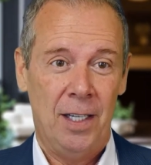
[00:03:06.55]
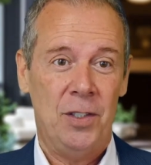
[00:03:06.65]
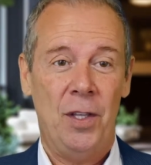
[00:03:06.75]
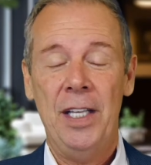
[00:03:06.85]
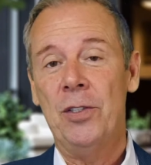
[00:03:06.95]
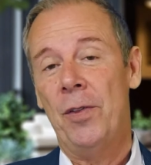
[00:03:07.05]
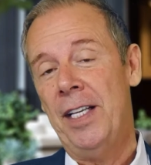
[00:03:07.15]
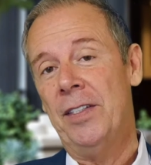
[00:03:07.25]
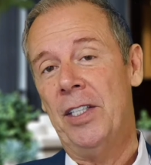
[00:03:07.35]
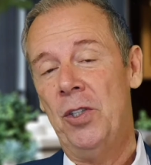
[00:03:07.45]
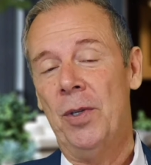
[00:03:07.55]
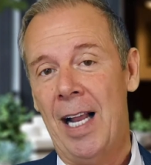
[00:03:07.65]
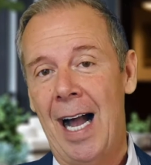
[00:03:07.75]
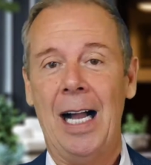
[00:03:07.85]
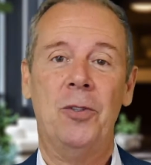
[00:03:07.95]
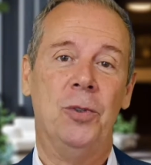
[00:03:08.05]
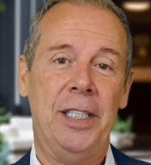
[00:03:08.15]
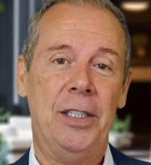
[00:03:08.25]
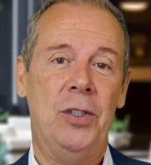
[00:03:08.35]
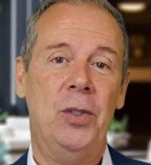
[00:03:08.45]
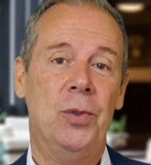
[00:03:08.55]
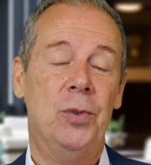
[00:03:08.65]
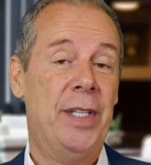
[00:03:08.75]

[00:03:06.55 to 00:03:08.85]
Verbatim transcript: So these are things that you can actually do